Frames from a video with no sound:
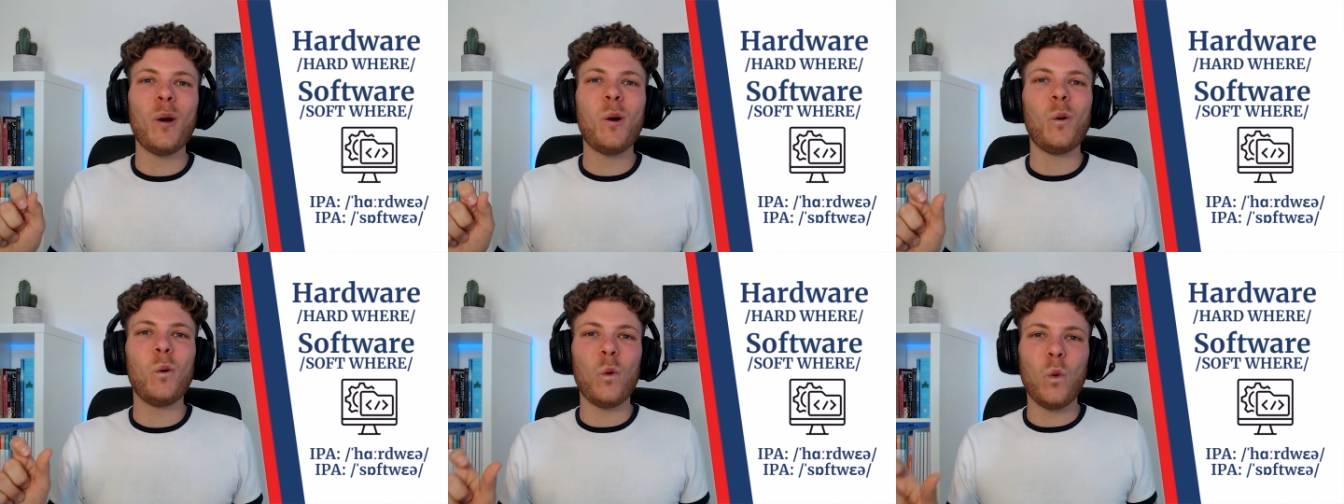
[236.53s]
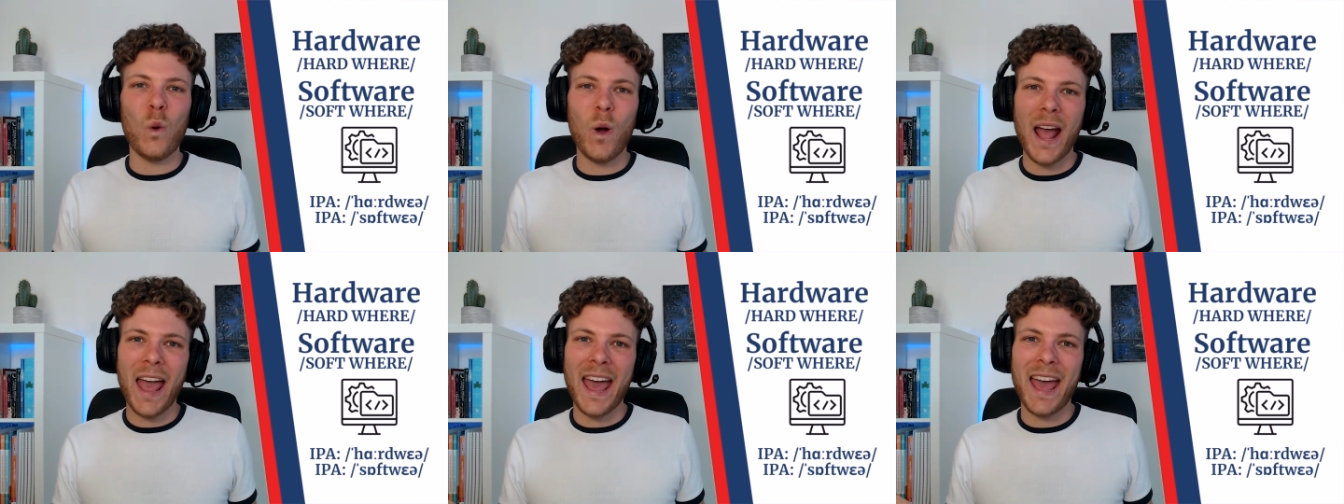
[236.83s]

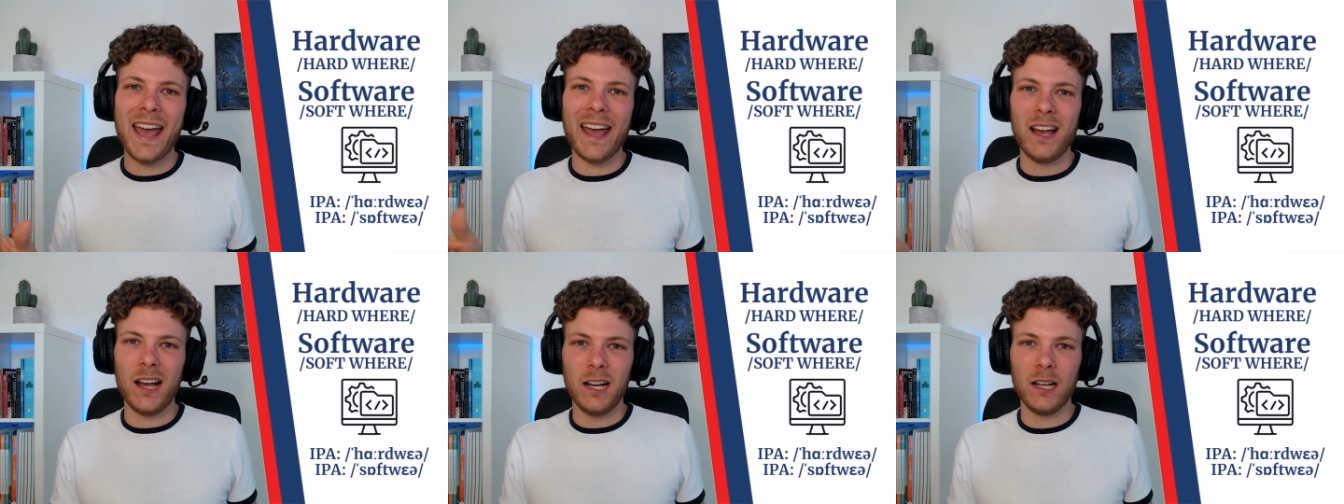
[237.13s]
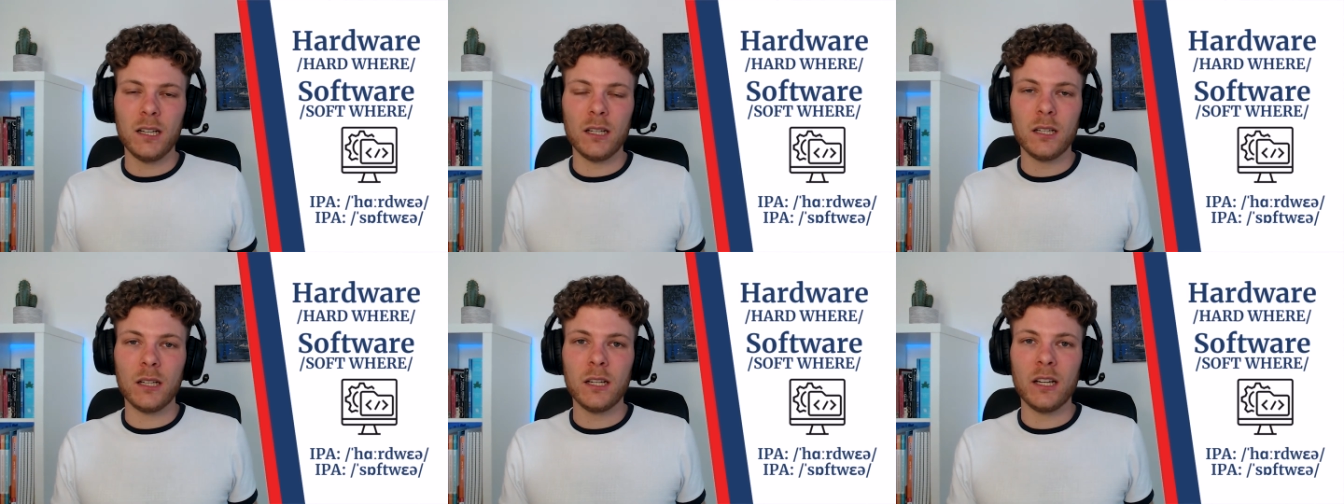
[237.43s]
Where.
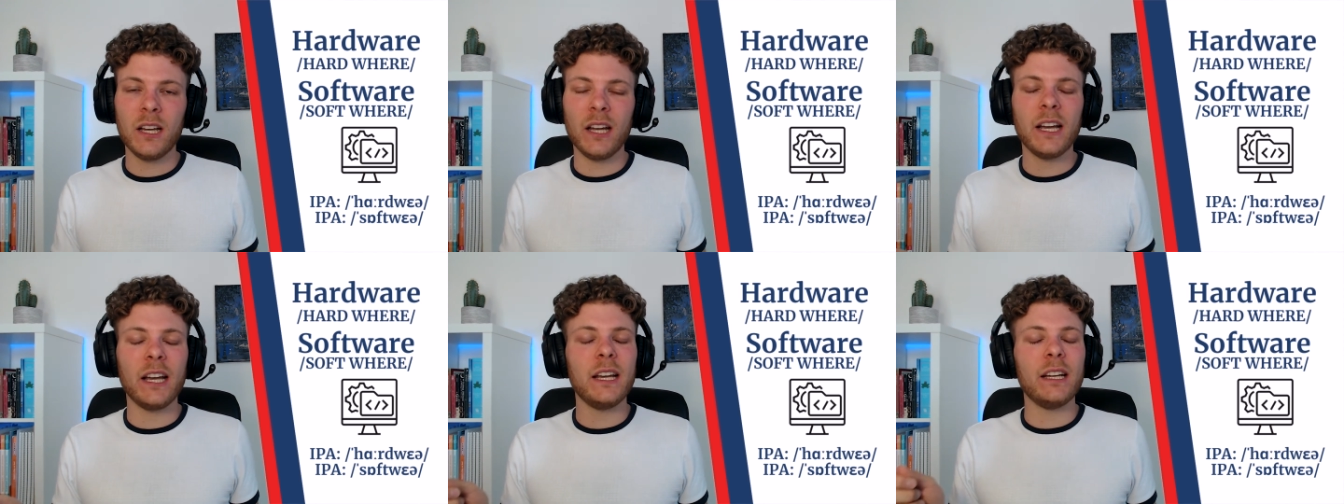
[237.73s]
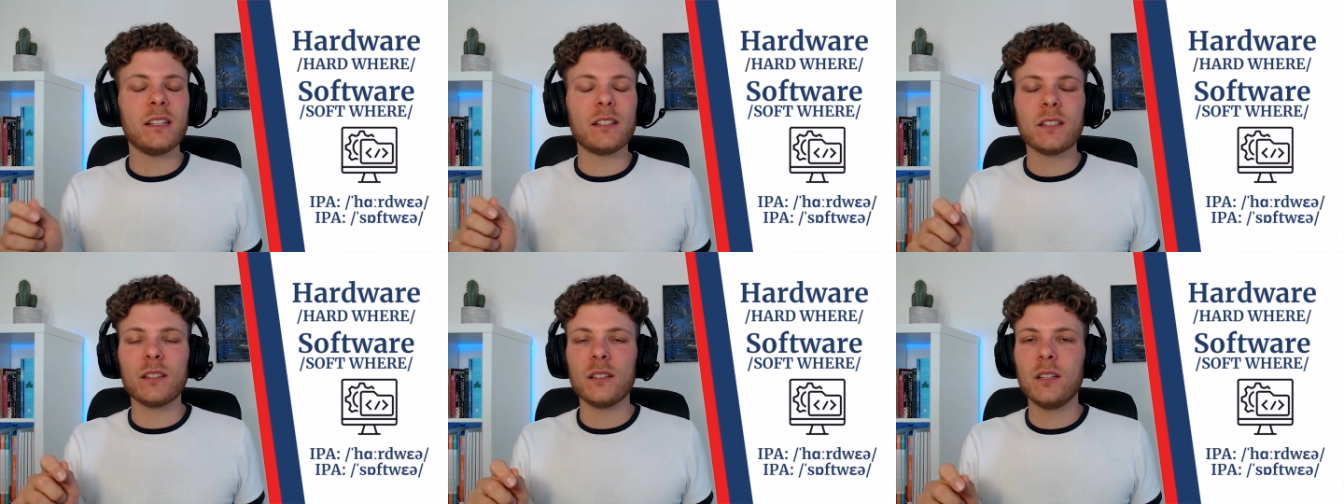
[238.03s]

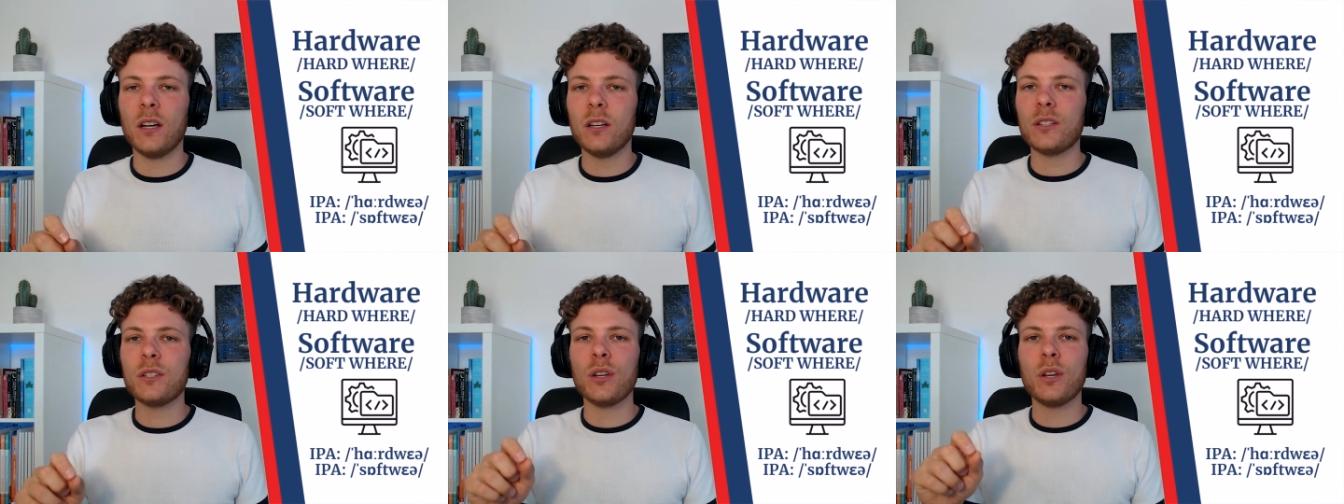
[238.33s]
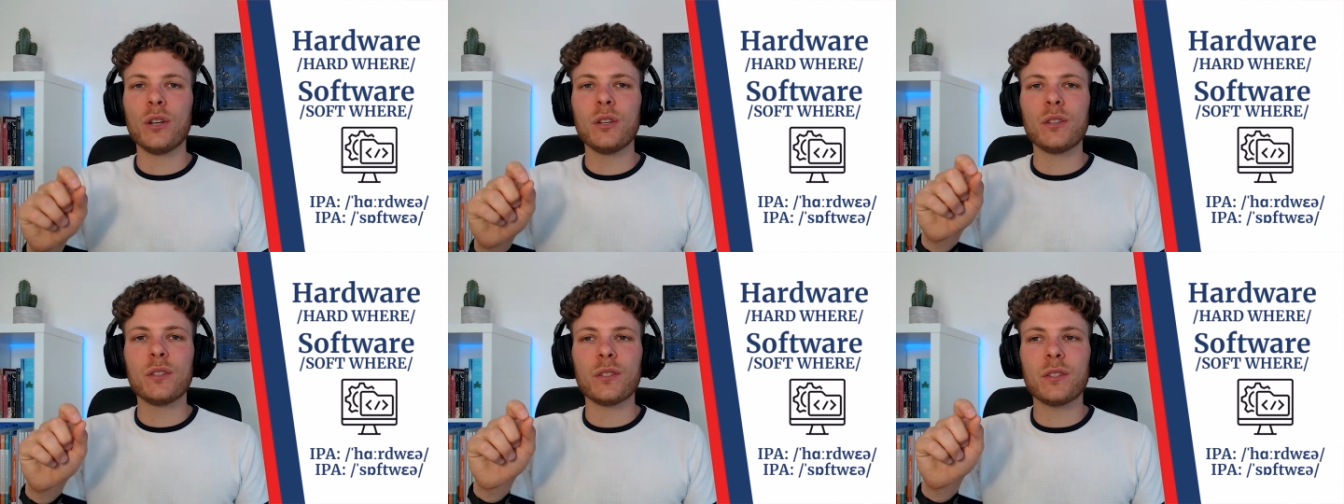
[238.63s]
It's not
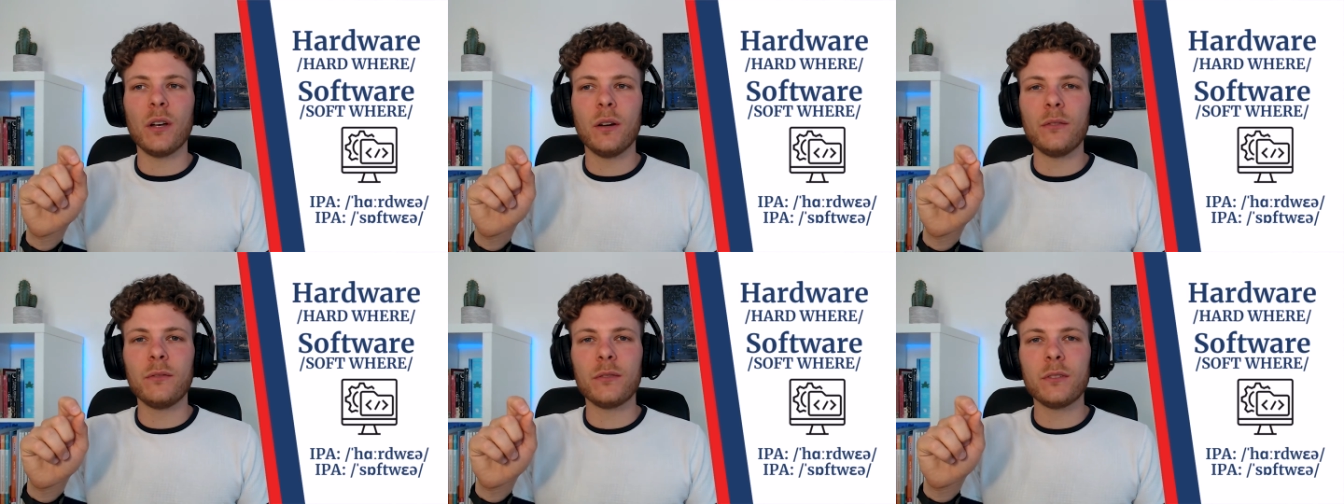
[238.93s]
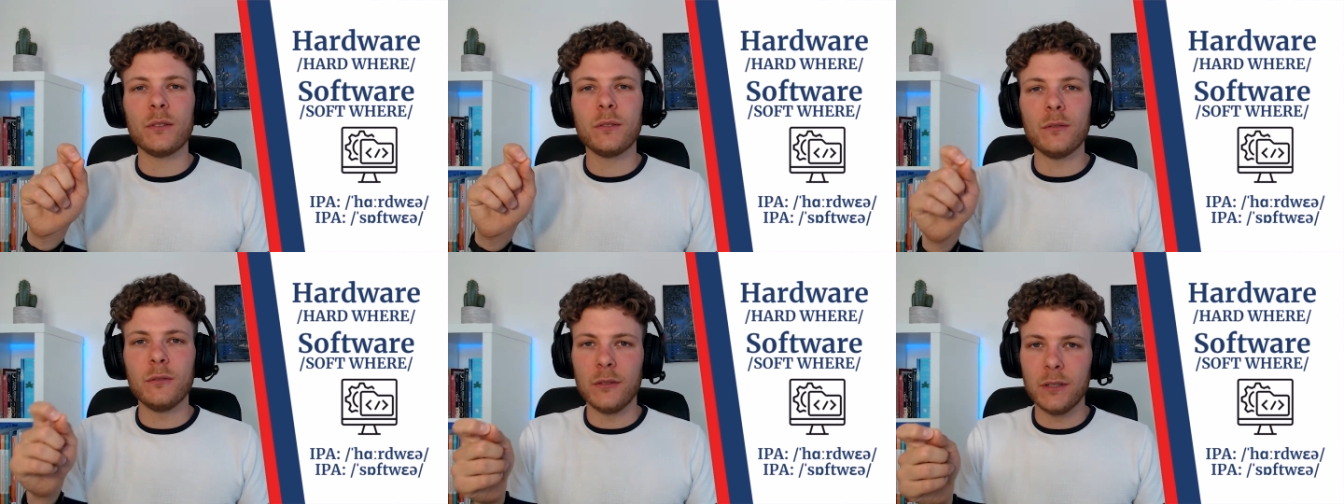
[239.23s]
soft
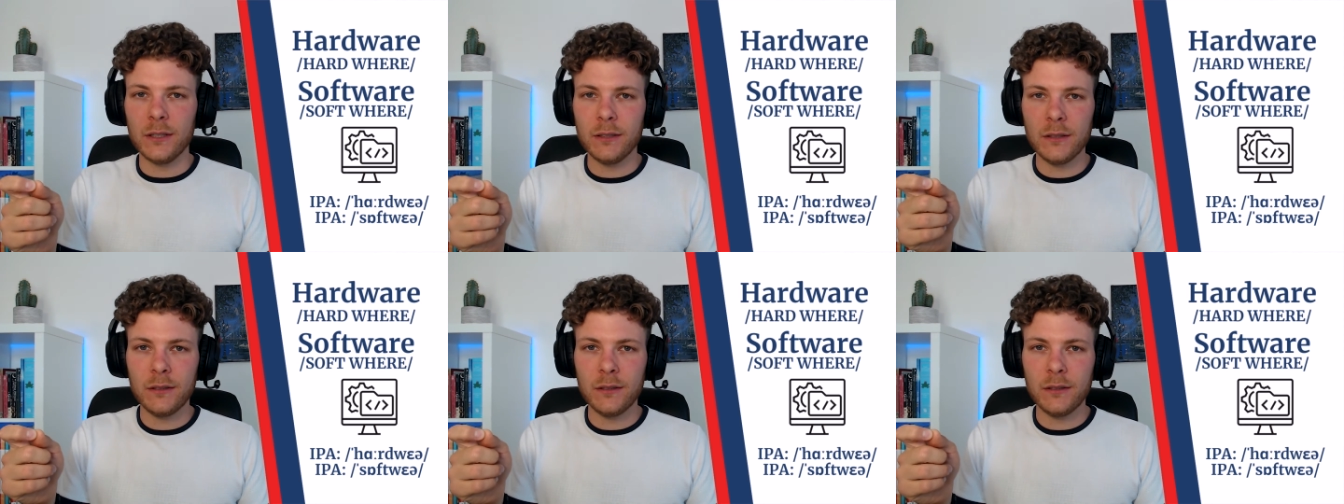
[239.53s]
w.